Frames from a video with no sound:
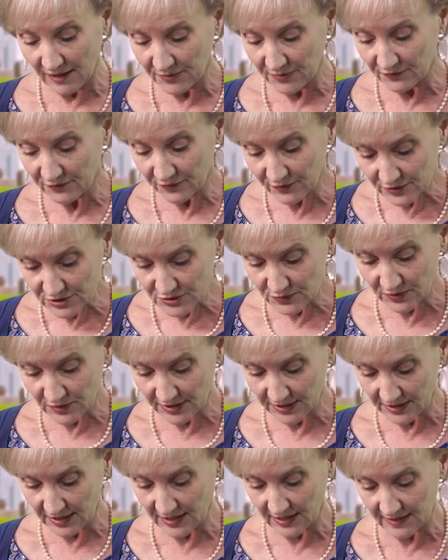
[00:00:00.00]
The first
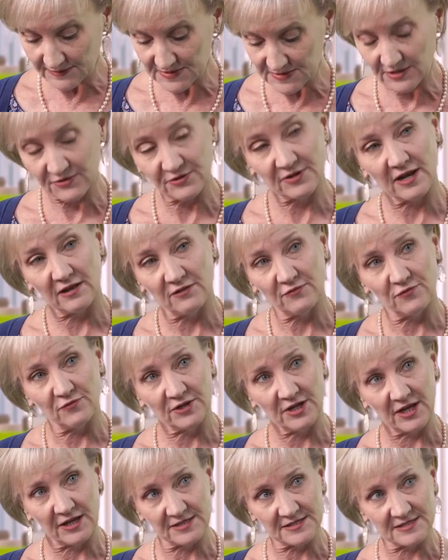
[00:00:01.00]
one, Southern
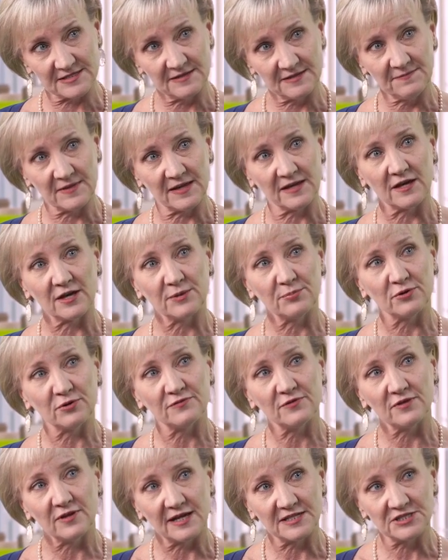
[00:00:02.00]
California Edison, they got
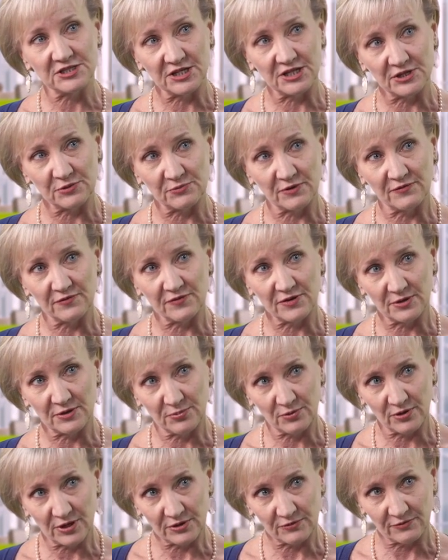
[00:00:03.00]
approval last January for their
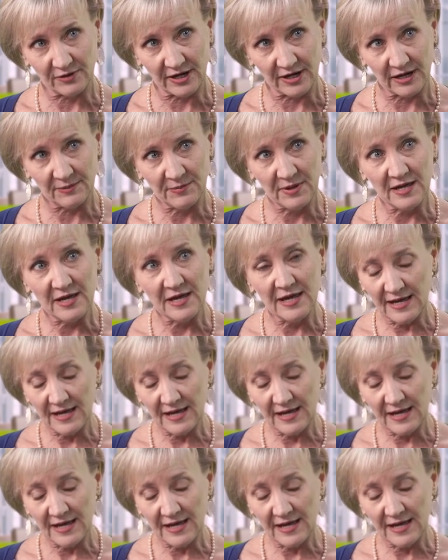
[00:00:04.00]
program,